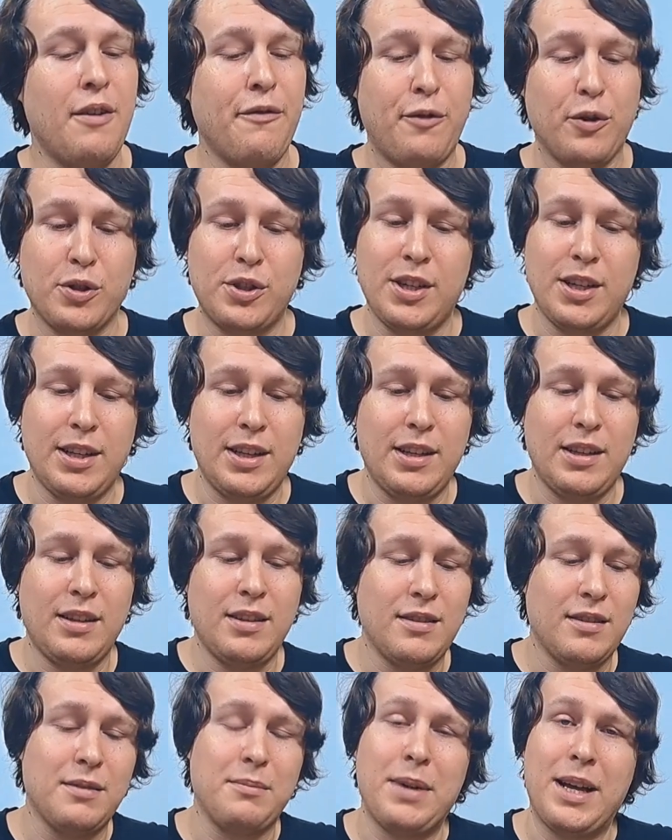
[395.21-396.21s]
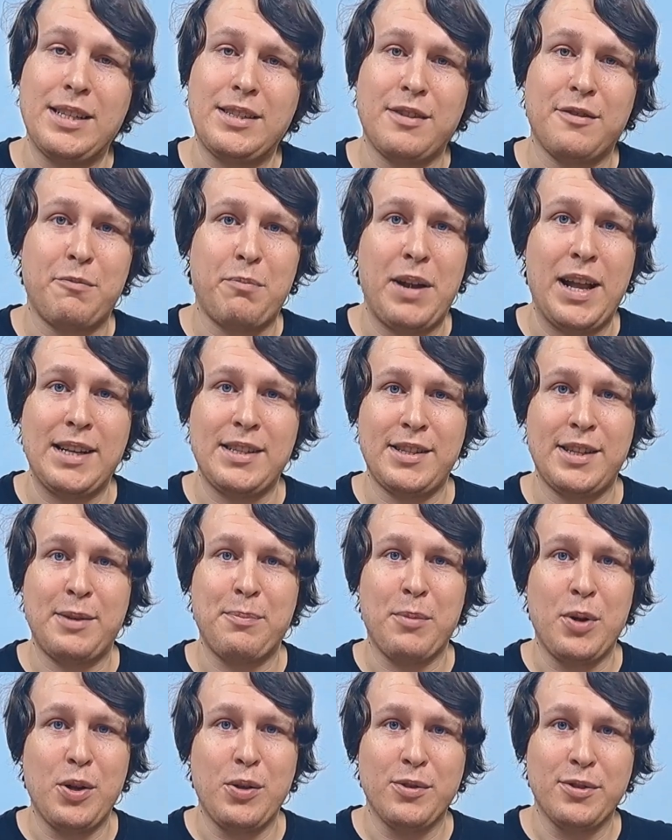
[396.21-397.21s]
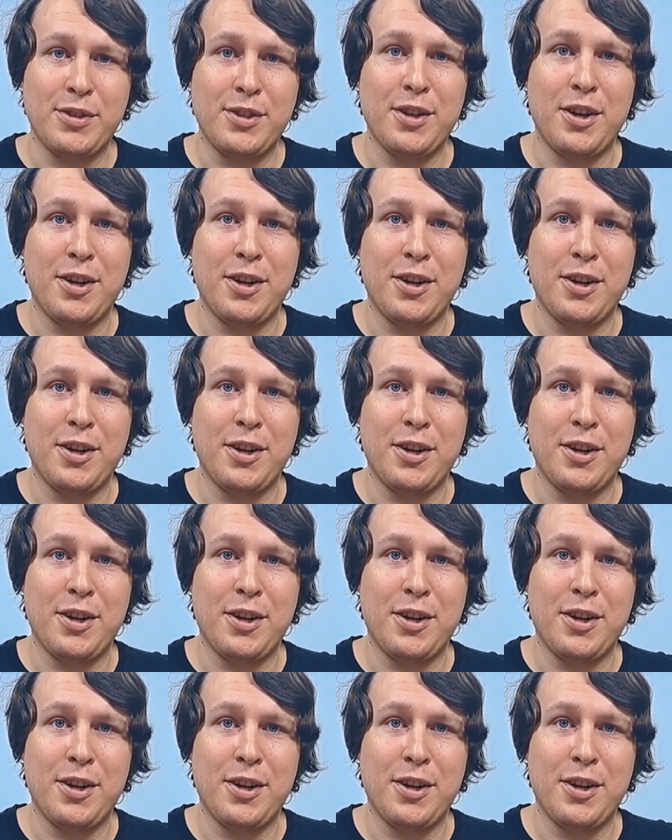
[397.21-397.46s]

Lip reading: Fortunately, the massive plastic molds